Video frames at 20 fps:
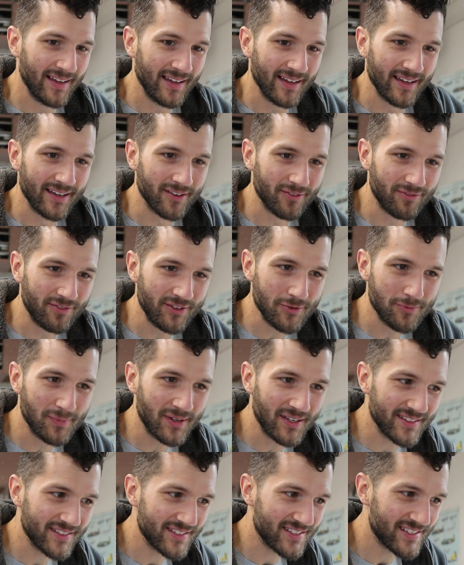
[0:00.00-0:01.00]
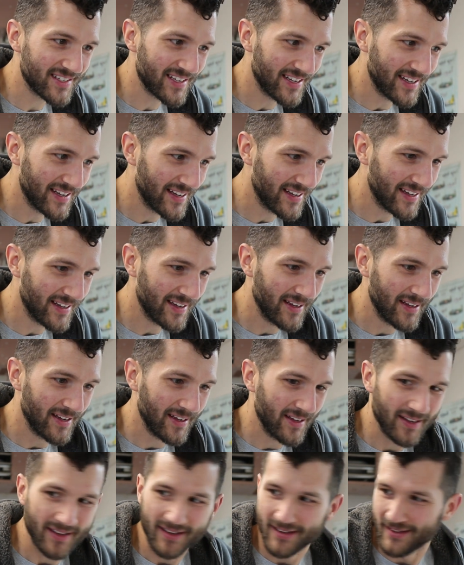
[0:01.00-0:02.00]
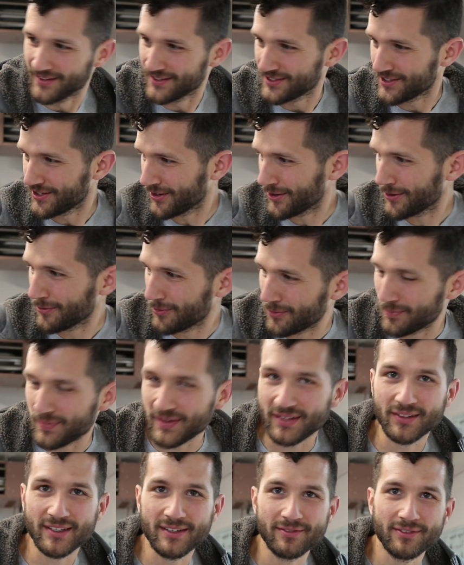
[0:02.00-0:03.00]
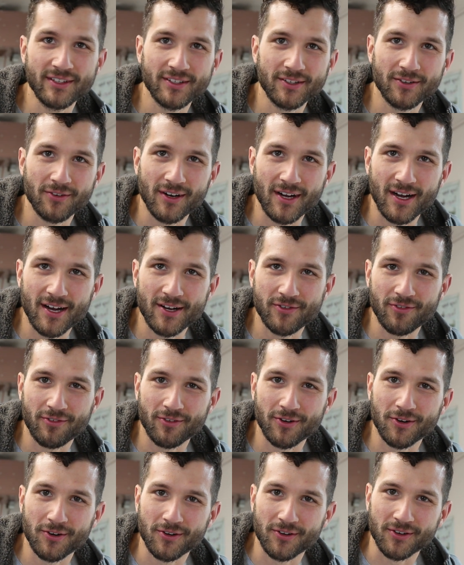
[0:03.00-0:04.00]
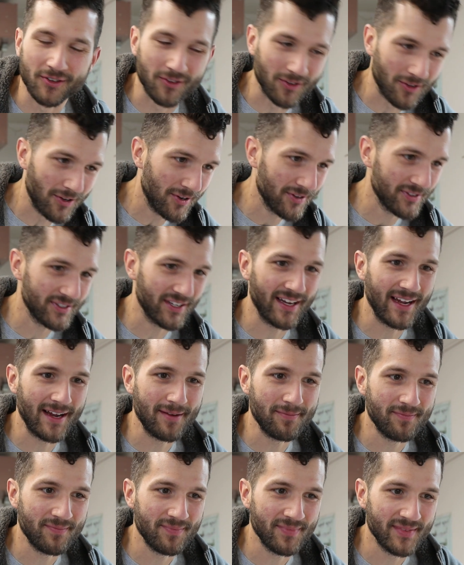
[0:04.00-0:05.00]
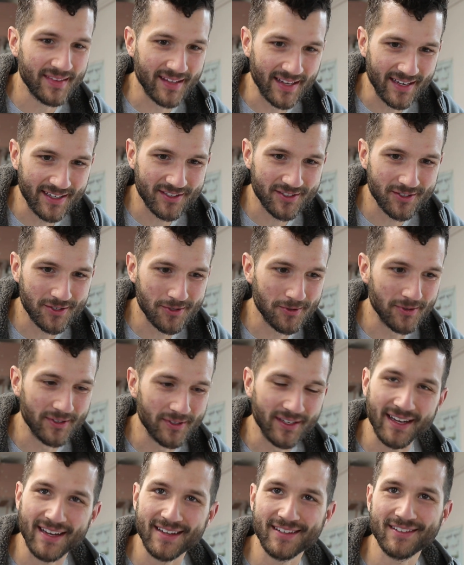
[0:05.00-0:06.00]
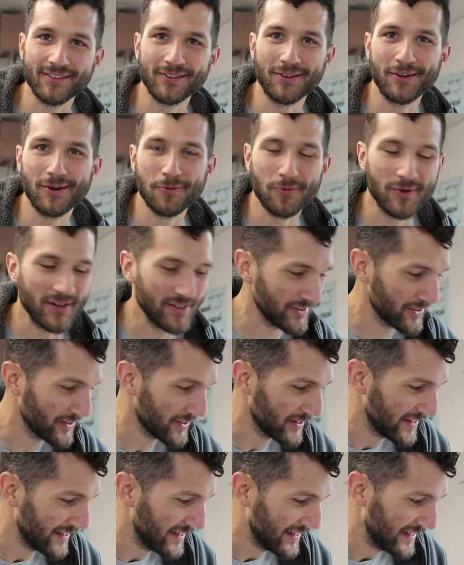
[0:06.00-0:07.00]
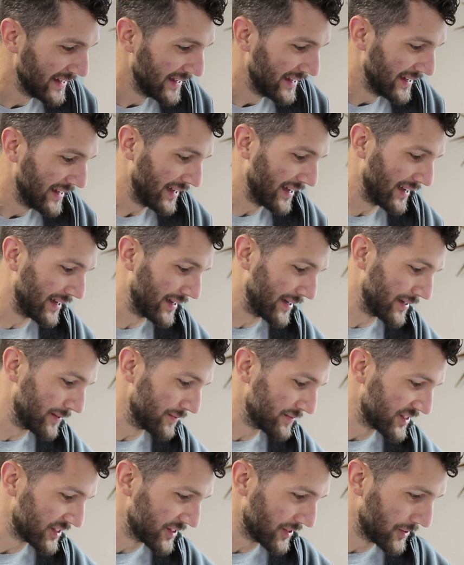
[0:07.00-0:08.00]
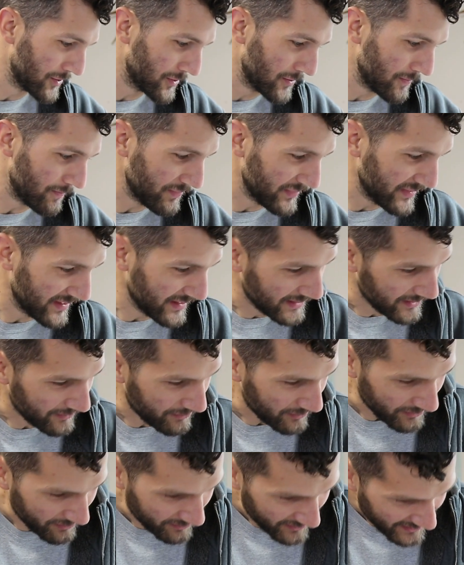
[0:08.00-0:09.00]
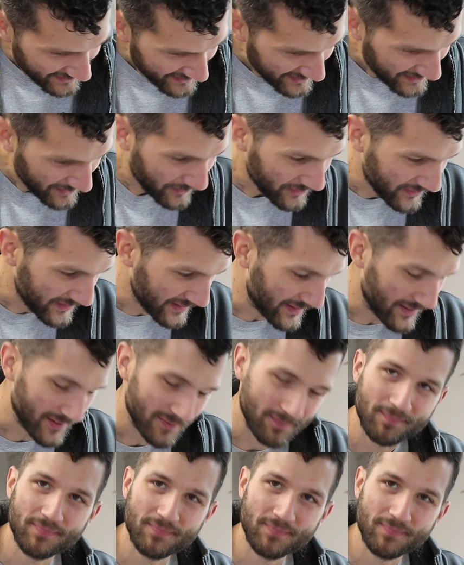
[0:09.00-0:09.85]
In a few months, this car won't be leaving the garage for a long time, thanks to a nice long winter. So if we find out that